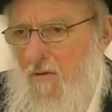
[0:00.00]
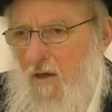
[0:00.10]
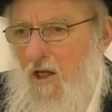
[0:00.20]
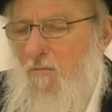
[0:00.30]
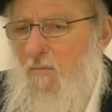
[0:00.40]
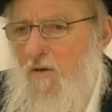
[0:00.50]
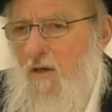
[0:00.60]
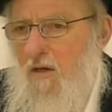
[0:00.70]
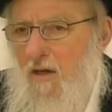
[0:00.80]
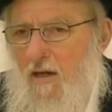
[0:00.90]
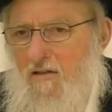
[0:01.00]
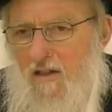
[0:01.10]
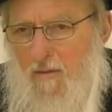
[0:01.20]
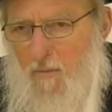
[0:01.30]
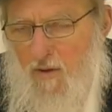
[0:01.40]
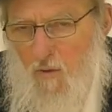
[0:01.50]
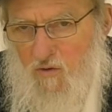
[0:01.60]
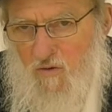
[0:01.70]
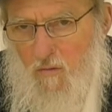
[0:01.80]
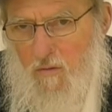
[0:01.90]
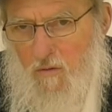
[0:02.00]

Even B can get to that point also.